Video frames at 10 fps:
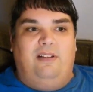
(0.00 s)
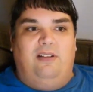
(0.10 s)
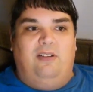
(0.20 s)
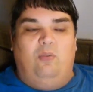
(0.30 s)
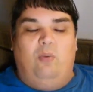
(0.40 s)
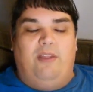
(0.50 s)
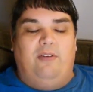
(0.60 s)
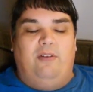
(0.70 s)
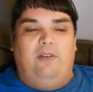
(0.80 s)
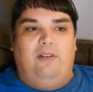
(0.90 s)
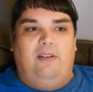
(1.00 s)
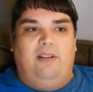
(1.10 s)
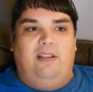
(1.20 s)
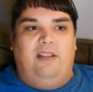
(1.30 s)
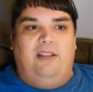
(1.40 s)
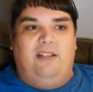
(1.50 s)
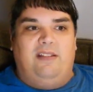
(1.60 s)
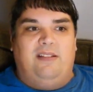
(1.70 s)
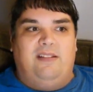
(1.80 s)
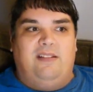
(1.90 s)
Whether
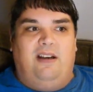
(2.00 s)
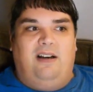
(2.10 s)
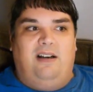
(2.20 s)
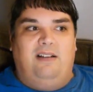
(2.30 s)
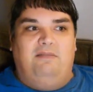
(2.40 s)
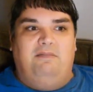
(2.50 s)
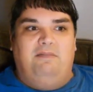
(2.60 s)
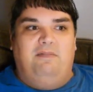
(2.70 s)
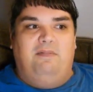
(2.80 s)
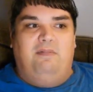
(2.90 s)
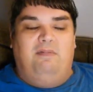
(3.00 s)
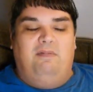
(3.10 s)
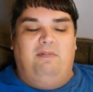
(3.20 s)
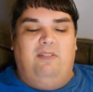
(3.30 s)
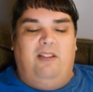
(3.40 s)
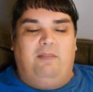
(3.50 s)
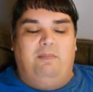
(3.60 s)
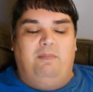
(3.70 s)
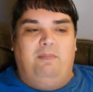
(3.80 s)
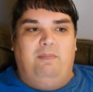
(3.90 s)
it's uh, like
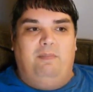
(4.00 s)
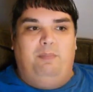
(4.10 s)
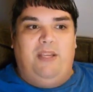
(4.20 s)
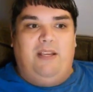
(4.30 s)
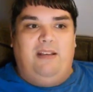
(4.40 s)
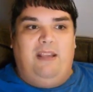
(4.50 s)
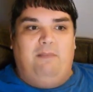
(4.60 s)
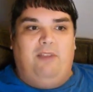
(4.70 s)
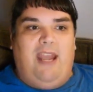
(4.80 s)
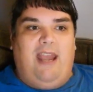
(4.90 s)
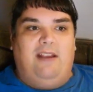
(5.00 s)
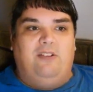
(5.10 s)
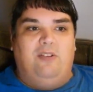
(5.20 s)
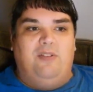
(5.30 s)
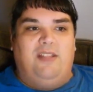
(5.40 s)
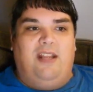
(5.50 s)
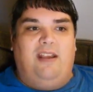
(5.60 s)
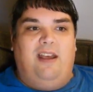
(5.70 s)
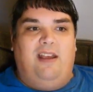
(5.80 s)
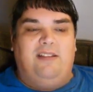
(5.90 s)
big name reactors that
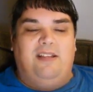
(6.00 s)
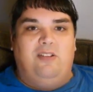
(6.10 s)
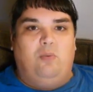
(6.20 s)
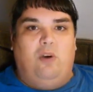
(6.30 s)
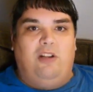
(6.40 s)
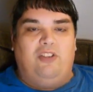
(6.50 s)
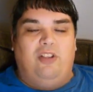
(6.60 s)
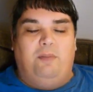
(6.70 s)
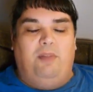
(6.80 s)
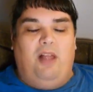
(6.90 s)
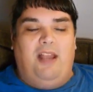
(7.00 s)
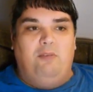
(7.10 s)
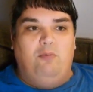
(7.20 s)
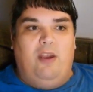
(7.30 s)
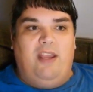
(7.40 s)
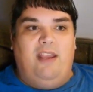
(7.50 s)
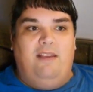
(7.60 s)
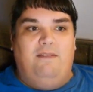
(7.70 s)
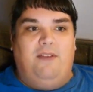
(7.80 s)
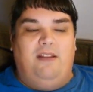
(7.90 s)
I, I tend to watch, like Blind
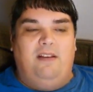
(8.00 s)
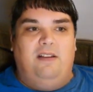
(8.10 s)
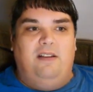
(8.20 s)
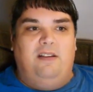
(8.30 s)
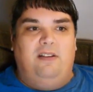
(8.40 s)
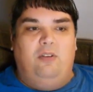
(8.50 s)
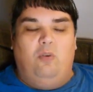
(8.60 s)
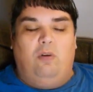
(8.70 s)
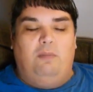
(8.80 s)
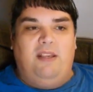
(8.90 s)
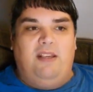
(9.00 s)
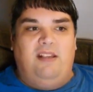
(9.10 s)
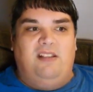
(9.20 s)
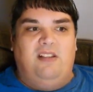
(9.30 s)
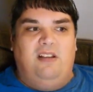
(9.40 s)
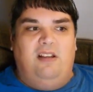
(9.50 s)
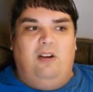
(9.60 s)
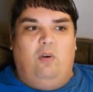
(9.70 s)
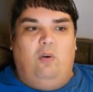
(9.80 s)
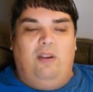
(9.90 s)
Wave and Normies,
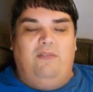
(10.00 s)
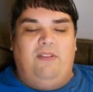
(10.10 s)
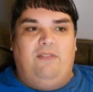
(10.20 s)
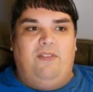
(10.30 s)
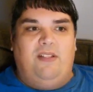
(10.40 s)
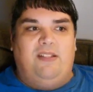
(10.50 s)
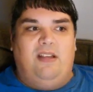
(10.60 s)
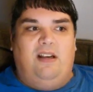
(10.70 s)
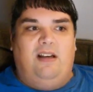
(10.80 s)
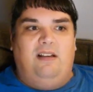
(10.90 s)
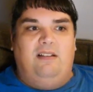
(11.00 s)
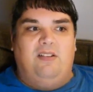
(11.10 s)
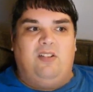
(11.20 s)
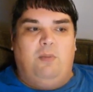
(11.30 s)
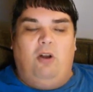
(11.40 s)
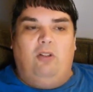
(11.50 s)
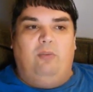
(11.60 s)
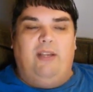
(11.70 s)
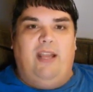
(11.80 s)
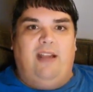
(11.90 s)
or even if it's uh, smaller
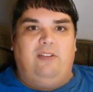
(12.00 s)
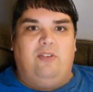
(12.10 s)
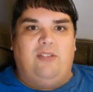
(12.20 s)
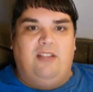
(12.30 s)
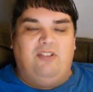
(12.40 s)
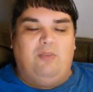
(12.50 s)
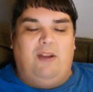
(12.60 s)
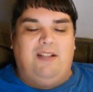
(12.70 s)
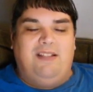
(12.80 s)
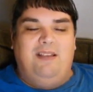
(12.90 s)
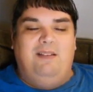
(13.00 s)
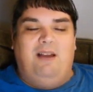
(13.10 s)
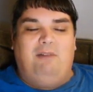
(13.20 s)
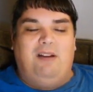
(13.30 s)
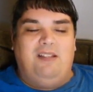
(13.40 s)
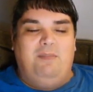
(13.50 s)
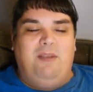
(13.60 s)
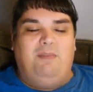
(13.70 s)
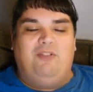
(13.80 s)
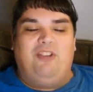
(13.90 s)
reactors. I just want to see. I want to see
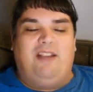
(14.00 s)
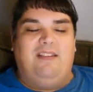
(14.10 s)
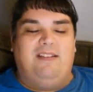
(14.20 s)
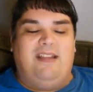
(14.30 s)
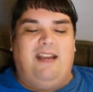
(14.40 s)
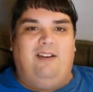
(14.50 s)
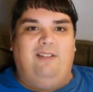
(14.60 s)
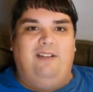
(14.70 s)
people check this out,